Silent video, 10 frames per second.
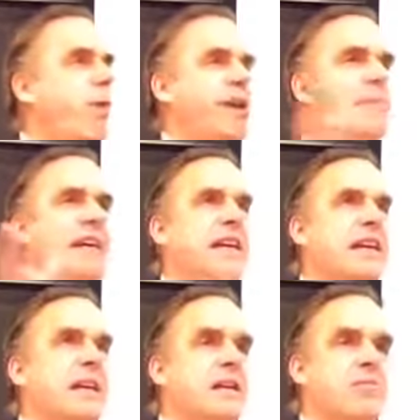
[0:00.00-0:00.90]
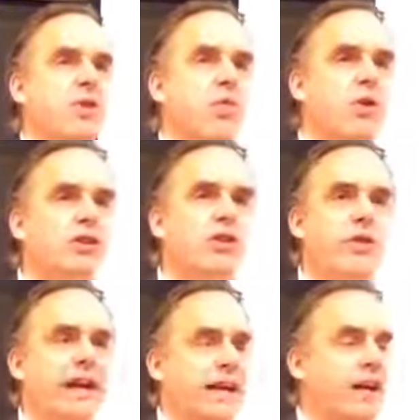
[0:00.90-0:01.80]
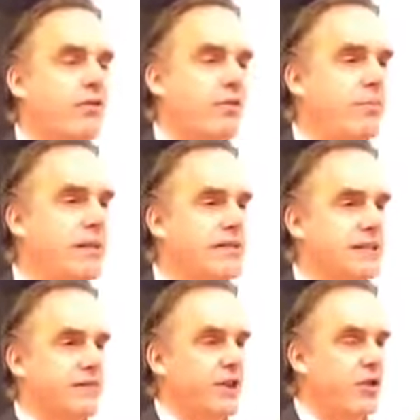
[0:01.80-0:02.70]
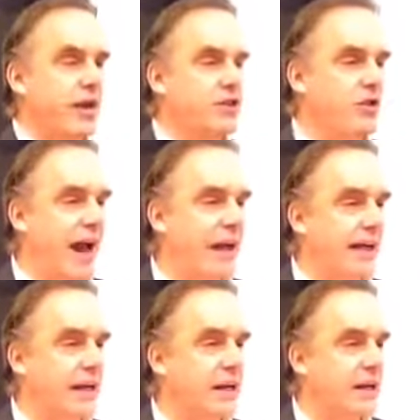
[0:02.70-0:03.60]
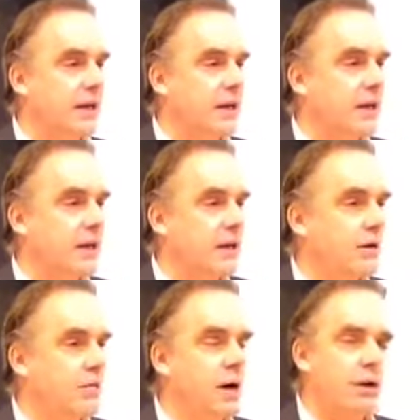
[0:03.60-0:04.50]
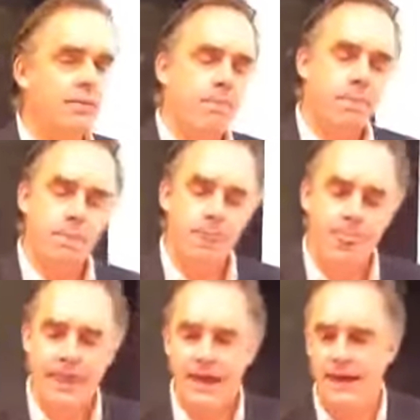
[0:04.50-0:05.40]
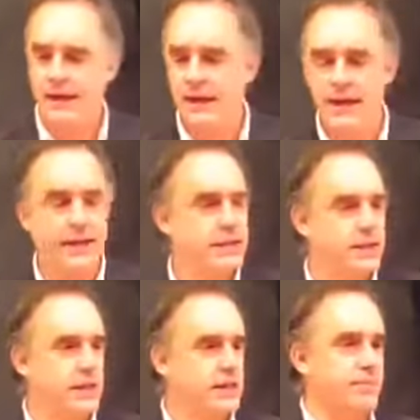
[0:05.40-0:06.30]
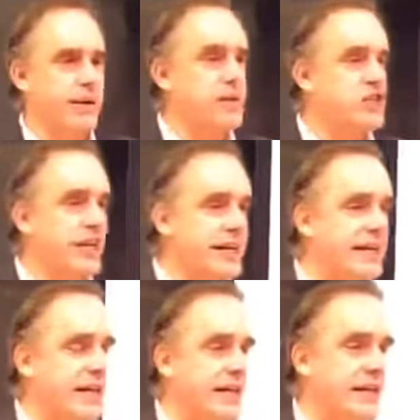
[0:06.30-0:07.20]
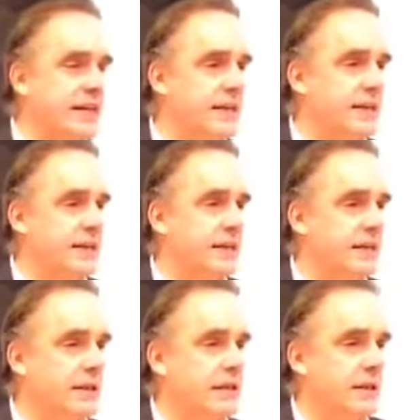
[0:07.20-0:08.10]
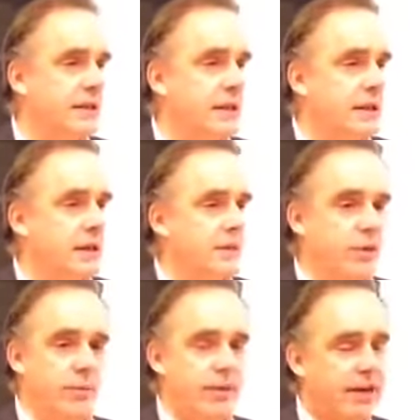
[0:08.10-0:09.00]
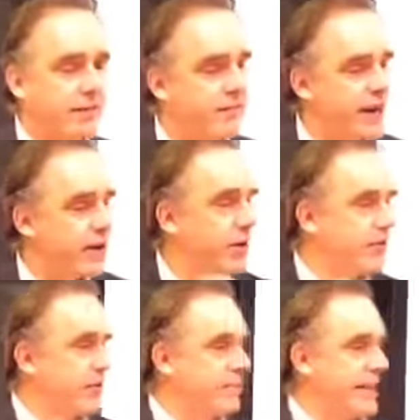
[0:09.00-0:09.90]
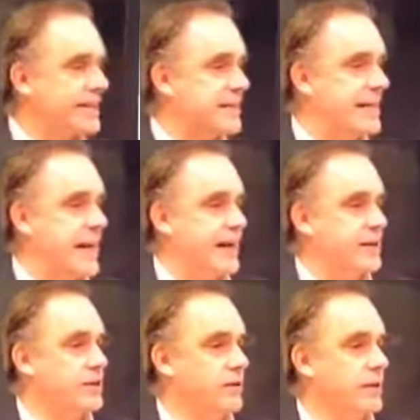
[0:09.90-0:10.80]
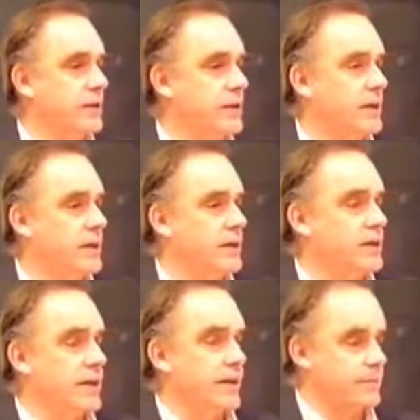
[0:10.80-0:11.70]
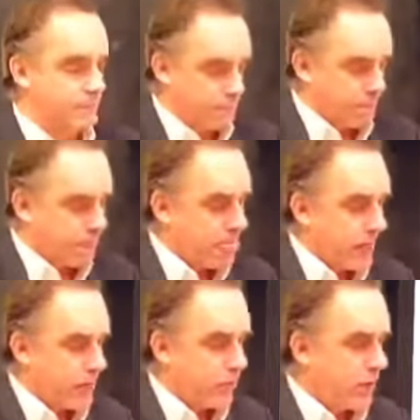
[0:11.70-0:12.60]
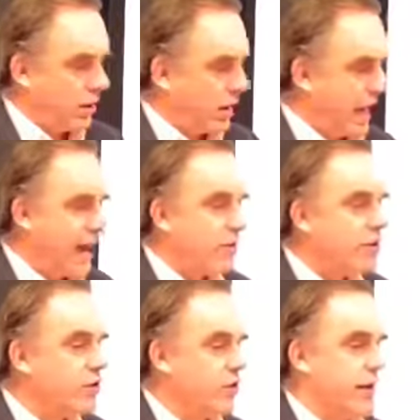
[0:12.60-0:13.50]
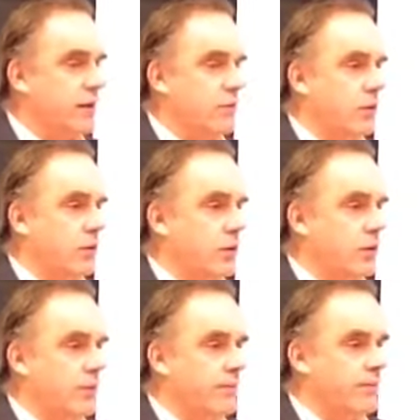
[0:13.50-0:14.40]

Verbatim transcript: what do you mean the world's created out of the pieces of a great dragon? Well, it's, it's a Piagetian idea with a bit of narrative complexity added to it. It's like, well, how do you create the world?